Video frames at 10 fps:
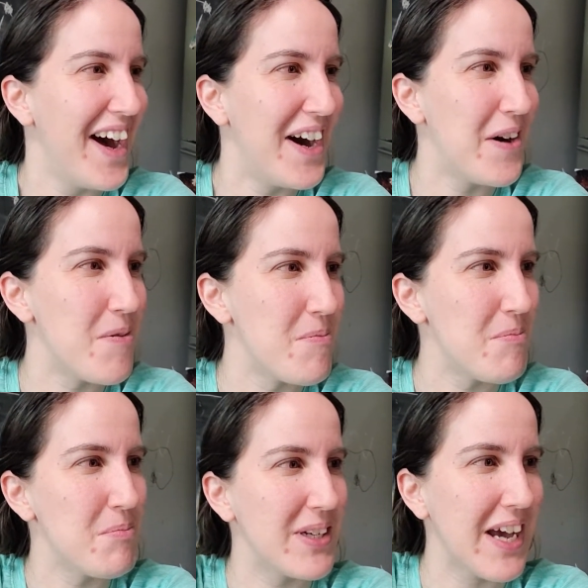
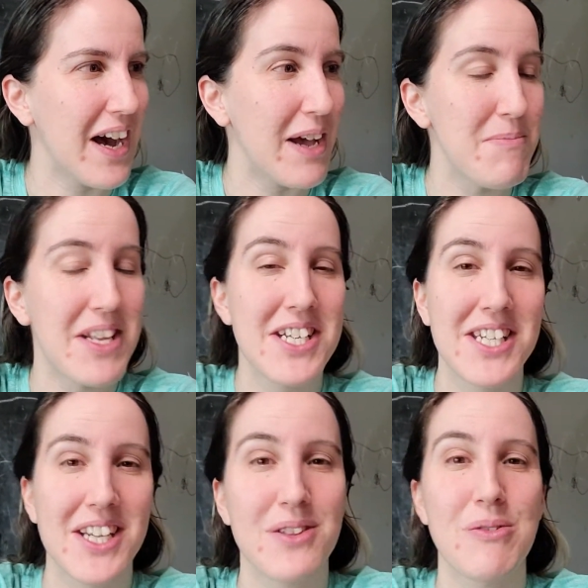But yeah, I
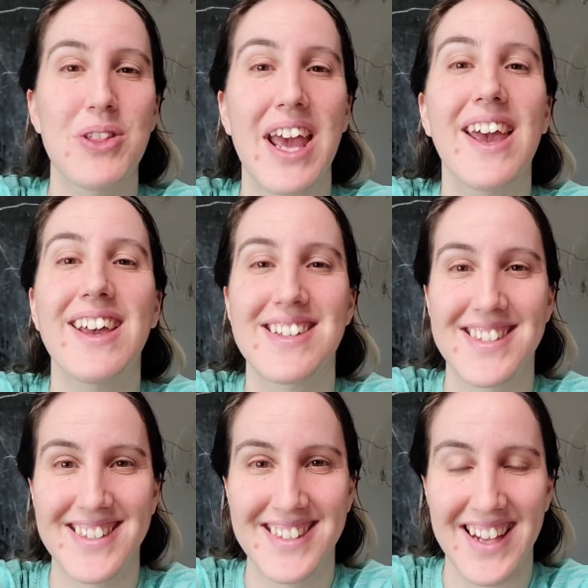managed to get through the
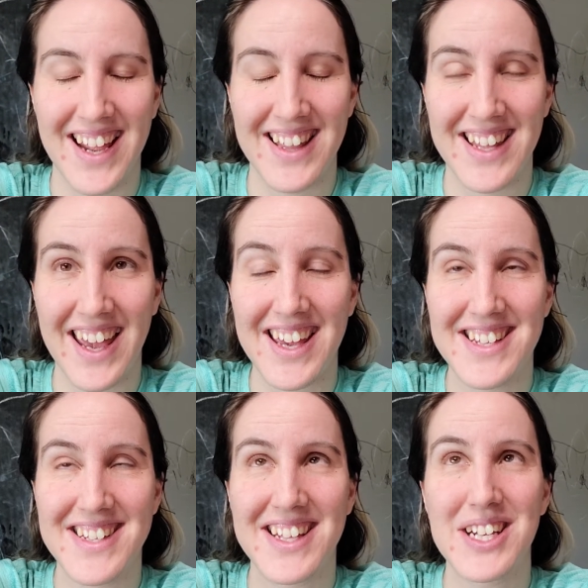A's
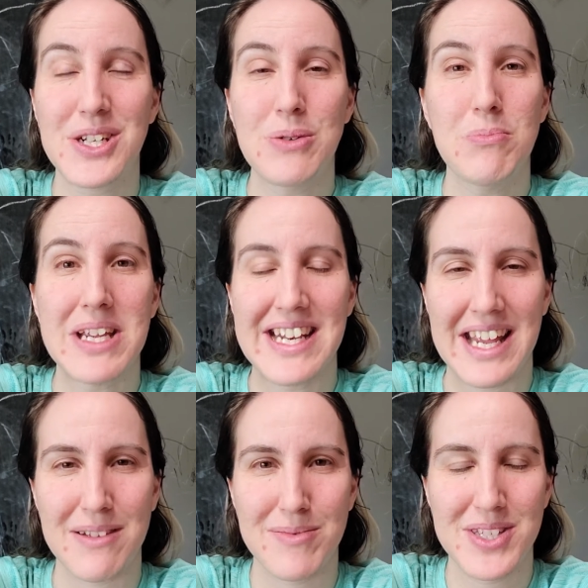and like 2 B
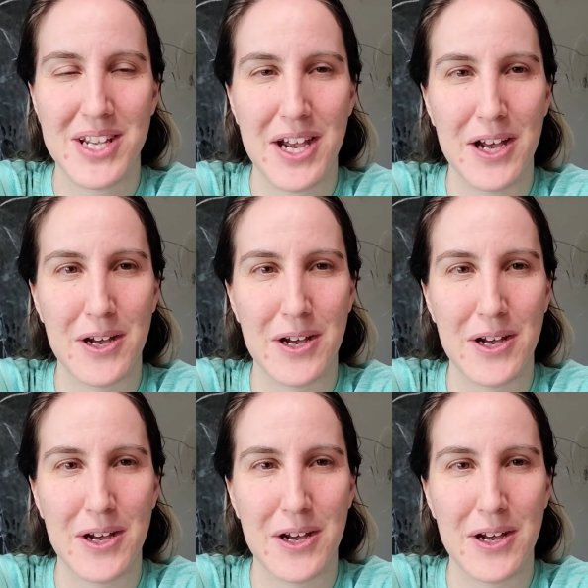names,